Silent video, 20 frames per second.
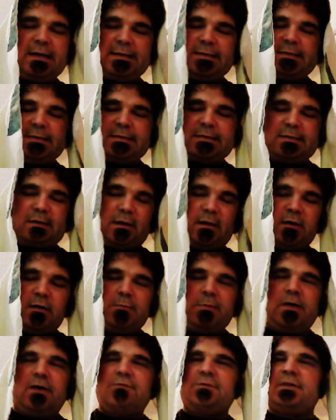is this all
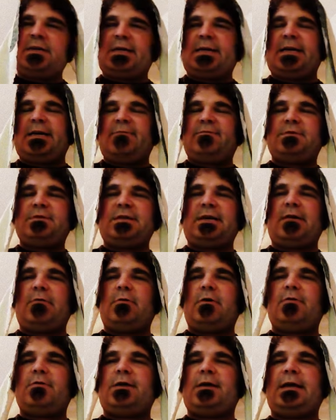about, the eighth day?
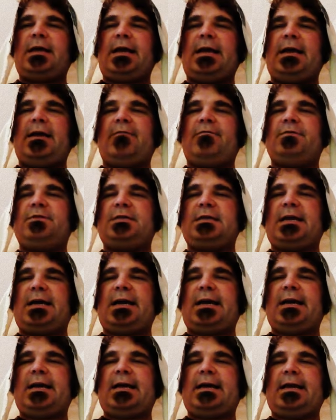Well, the eighth
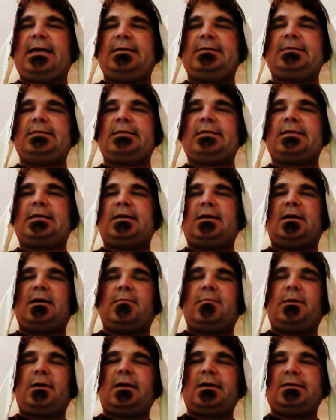day is the
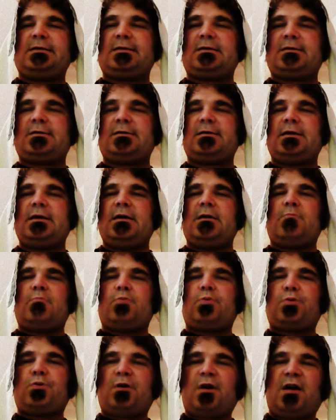come is a
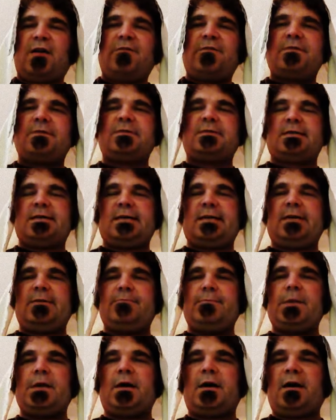prophecy
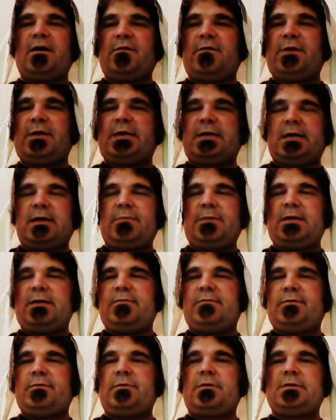of the coming
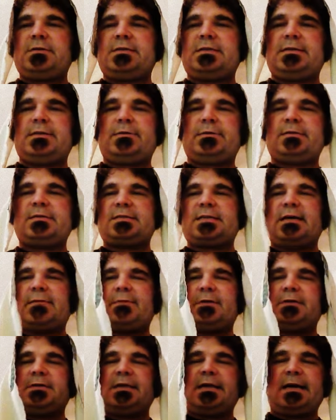of the Lord. See, there's
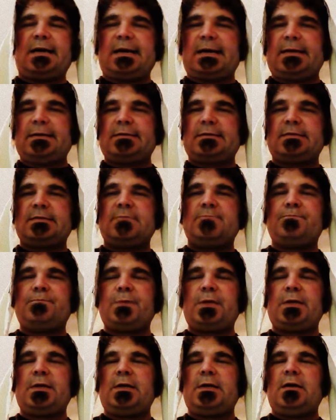7 days
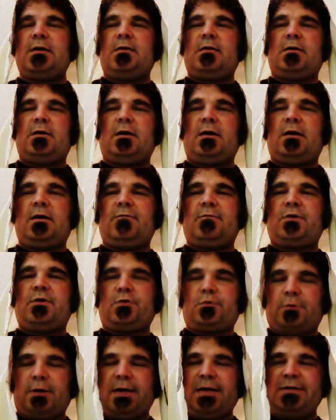of
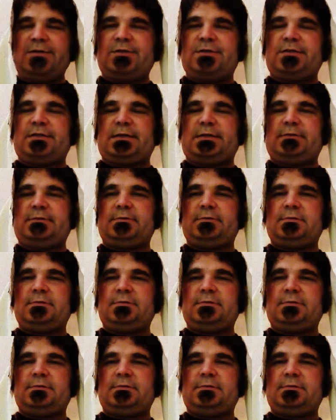creation